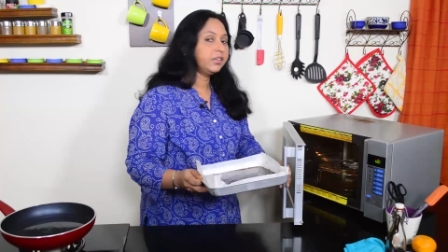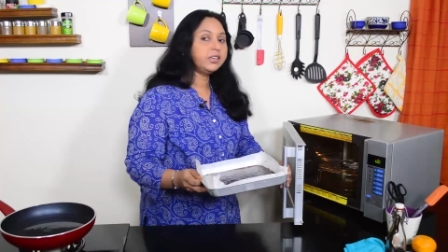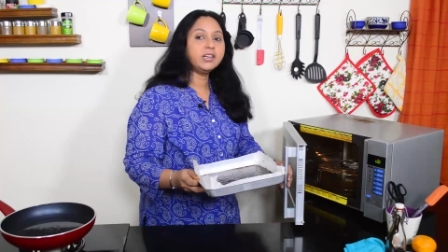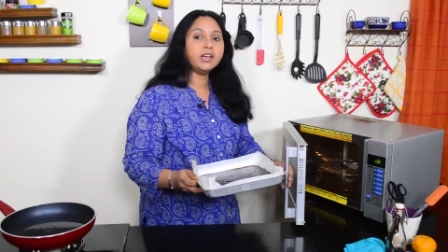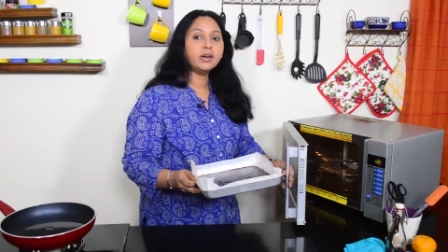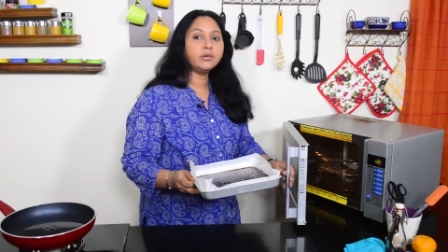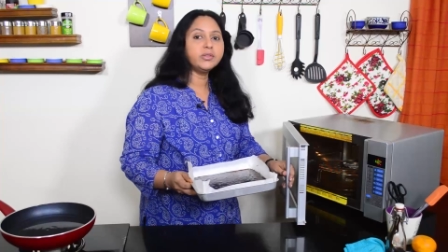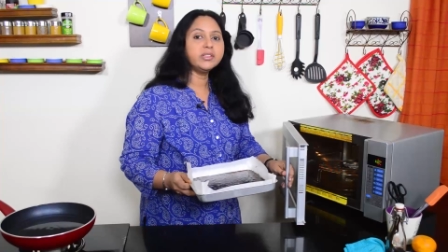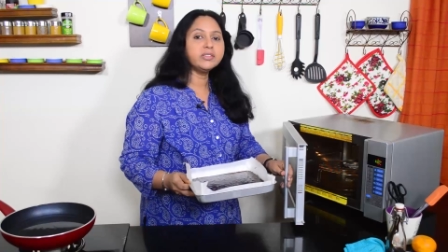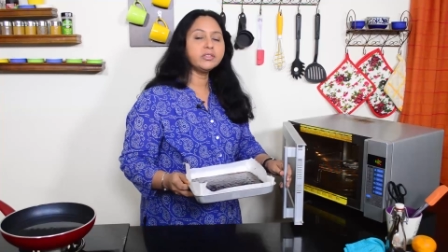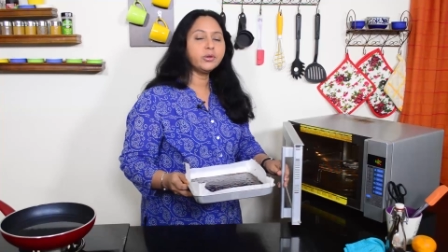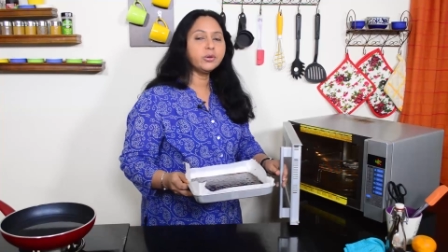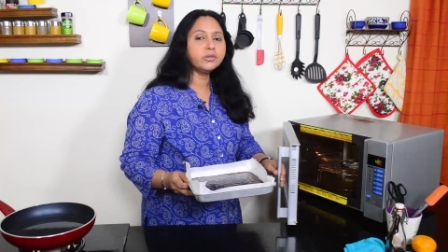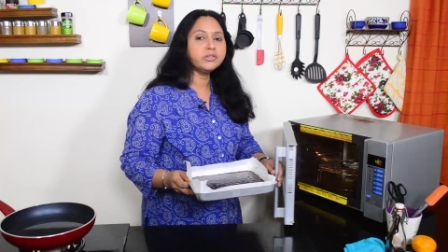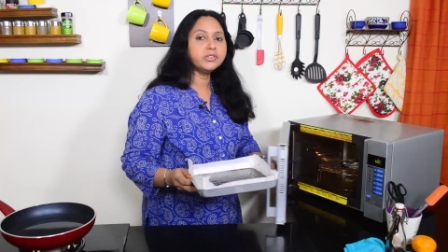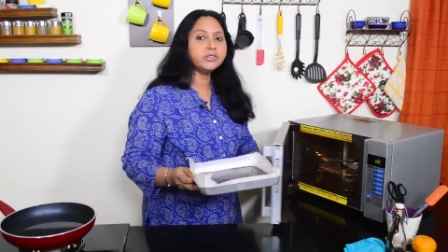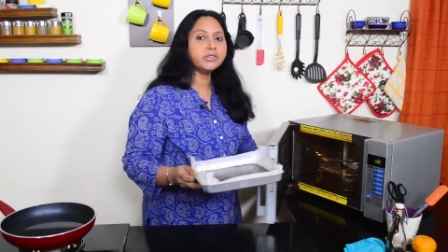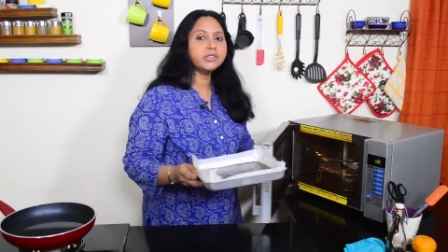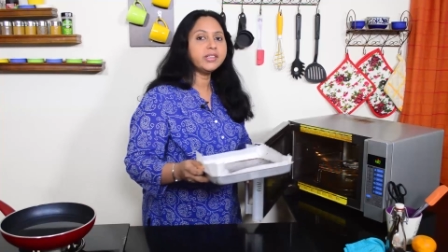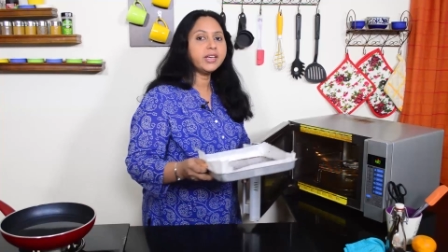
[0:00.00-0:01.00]
Now this
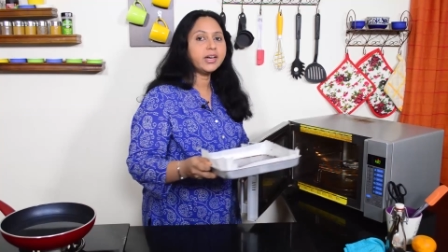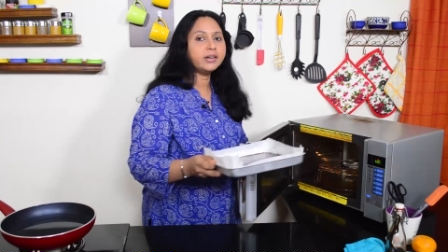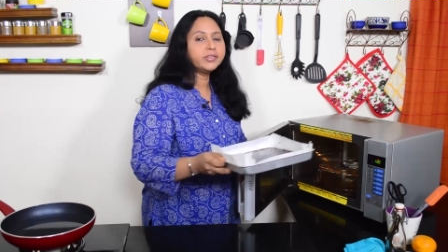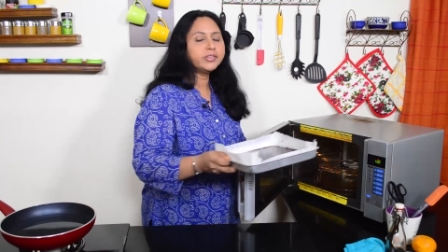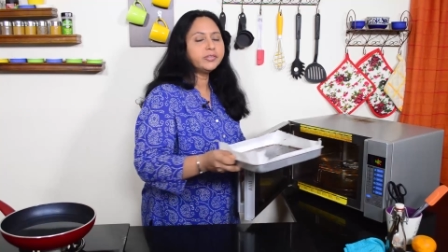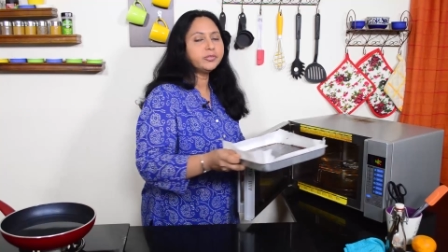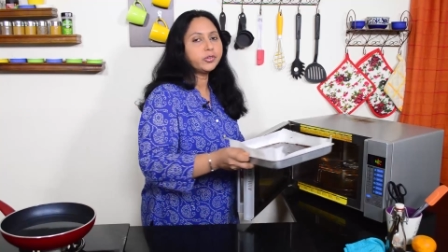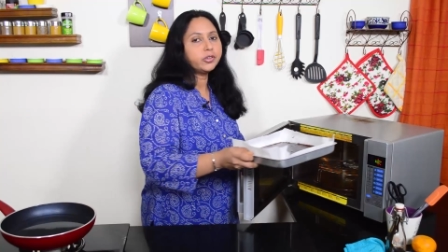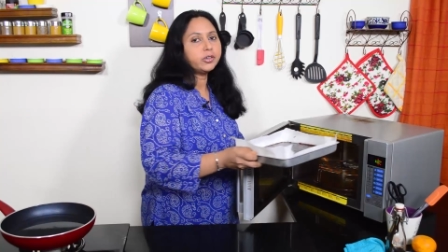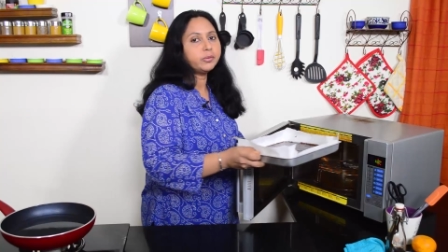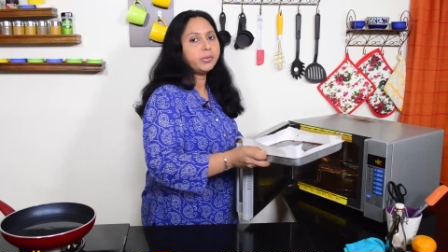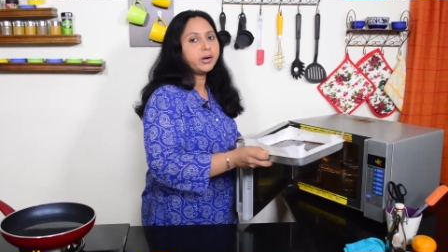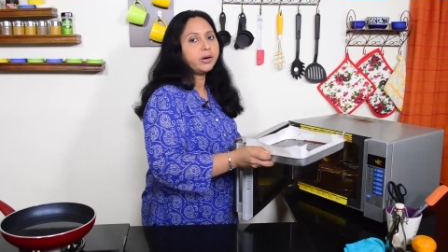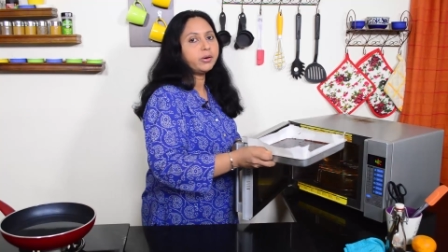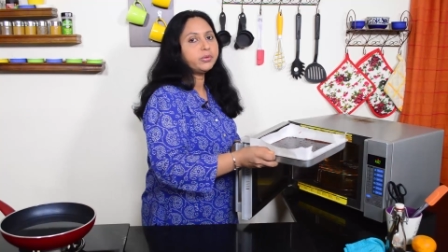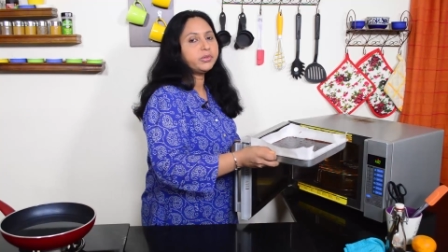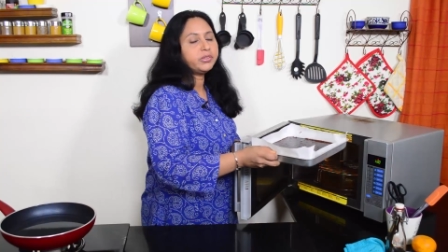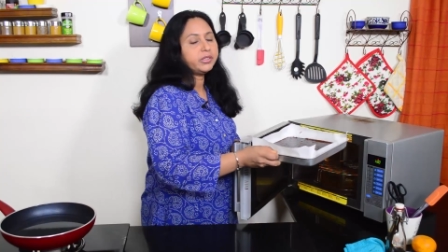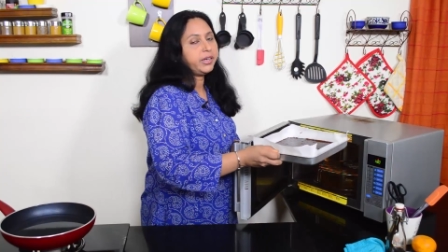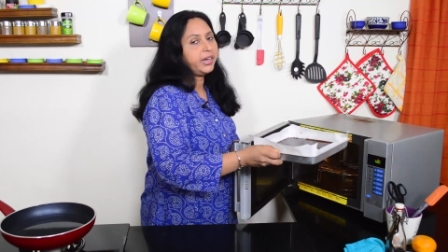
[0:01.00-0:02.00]
goes into the oven for
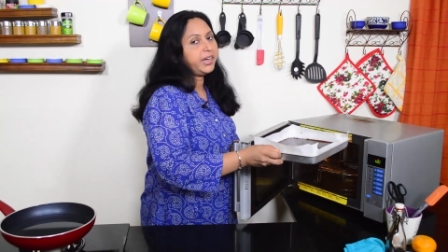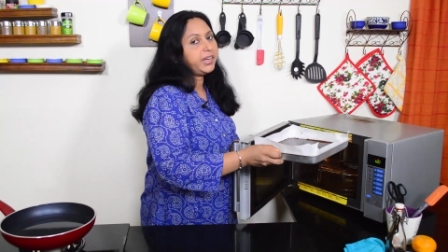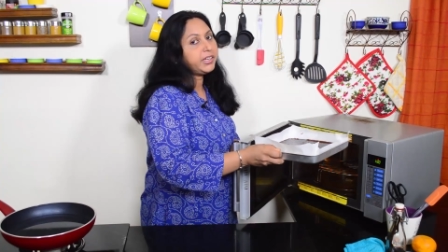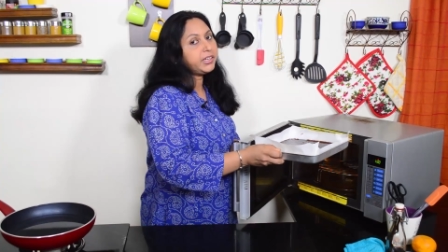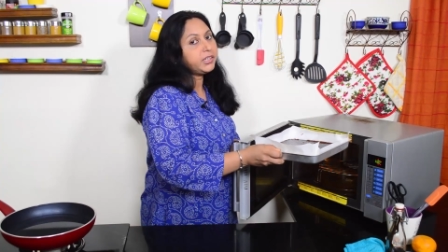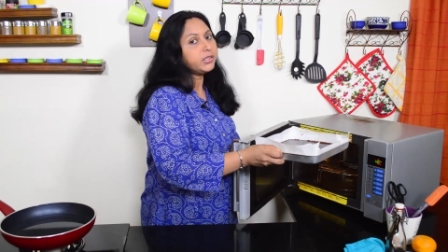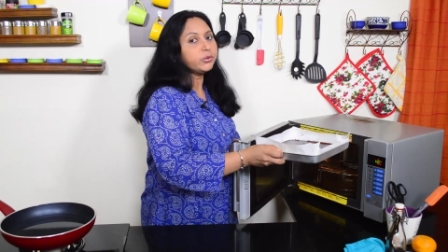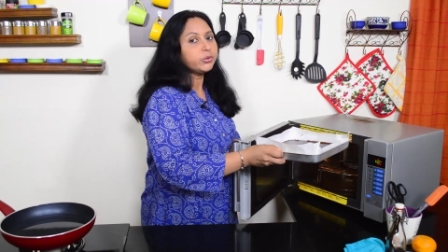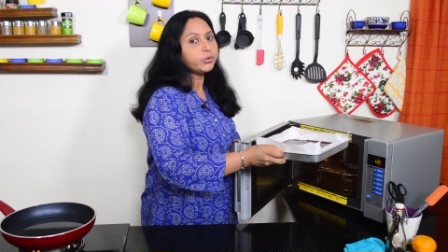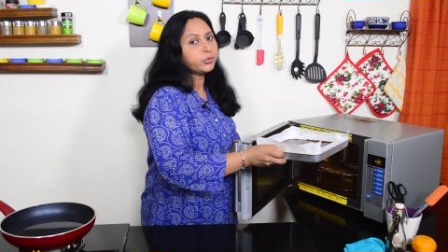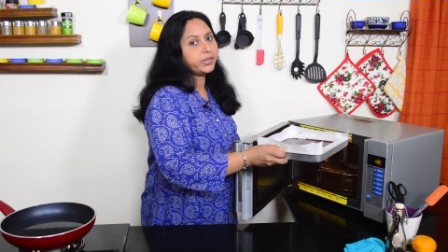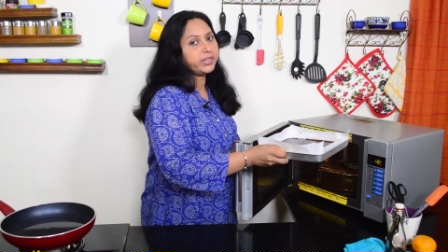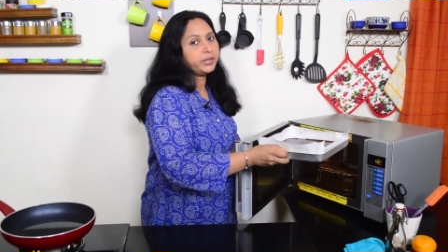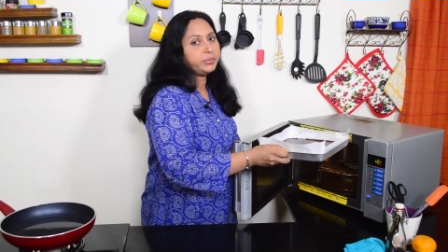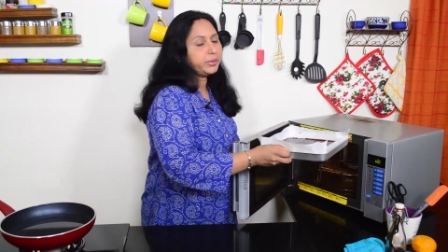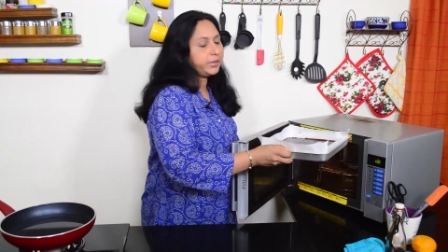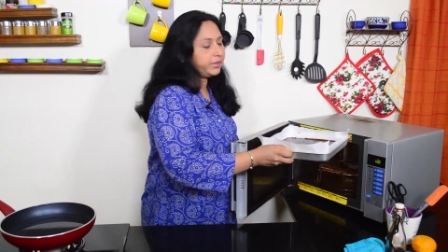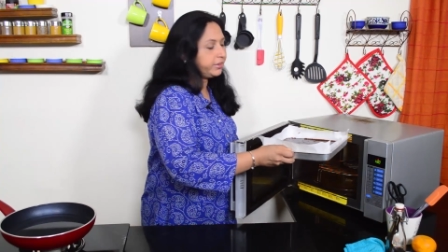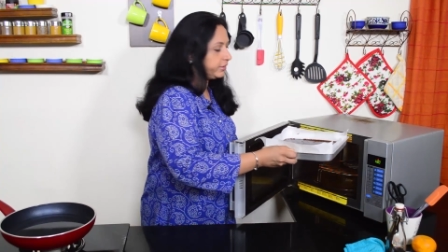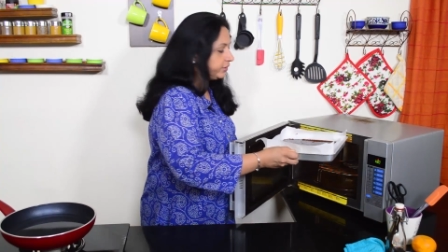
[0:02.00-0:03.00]
about 18 to 20
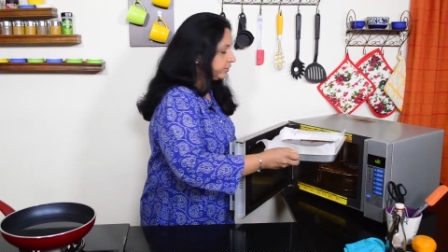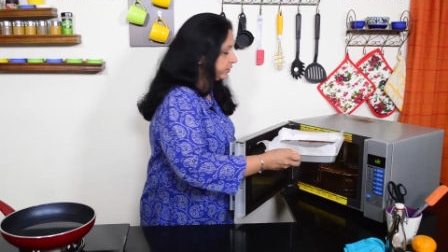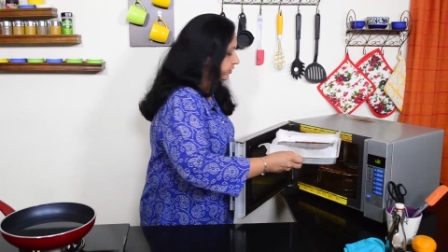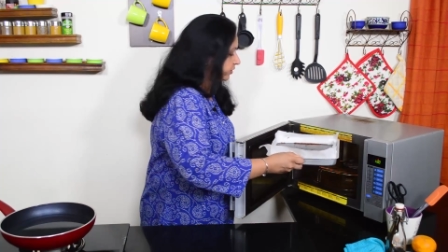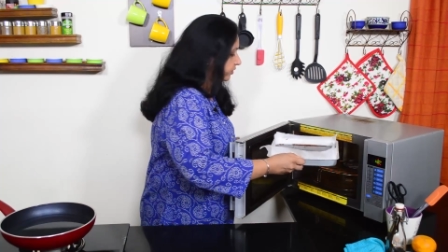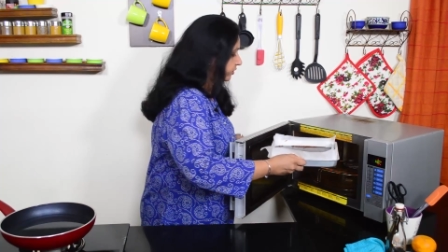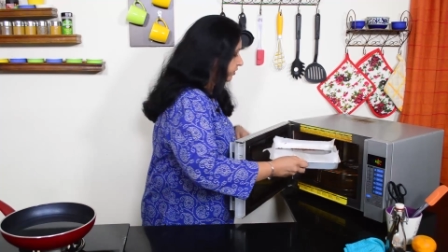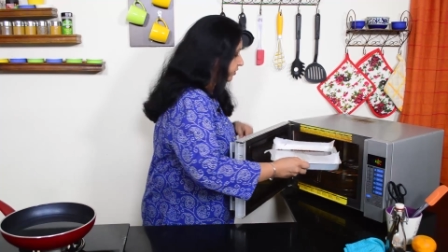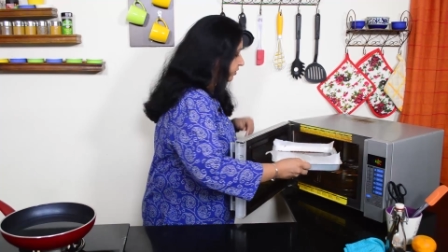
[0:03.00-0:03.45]
minutes.